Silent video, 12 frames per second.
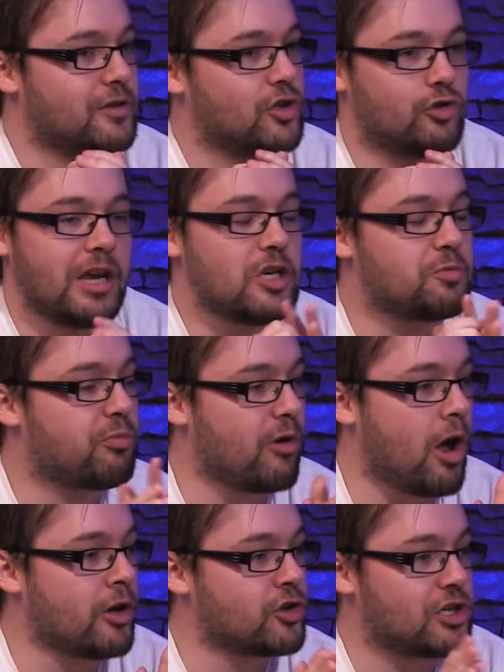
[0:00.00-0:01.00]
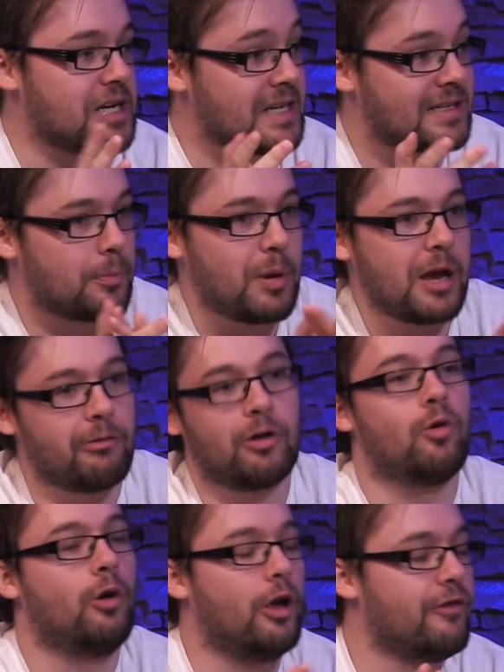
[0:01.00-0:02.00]
strange branches
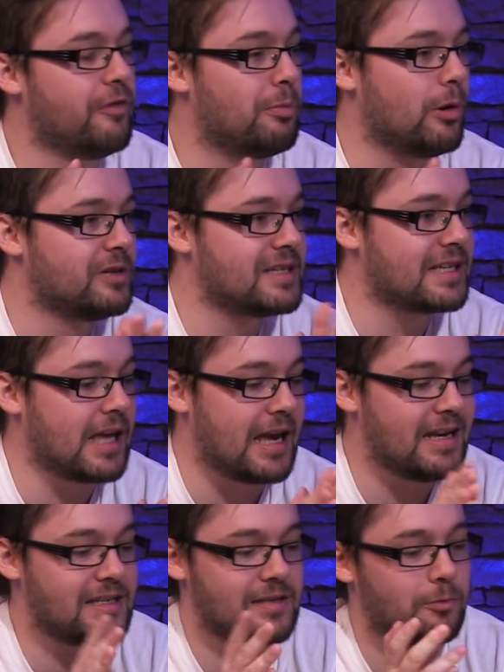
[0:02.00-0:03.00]
appearing all over Baldur's Gate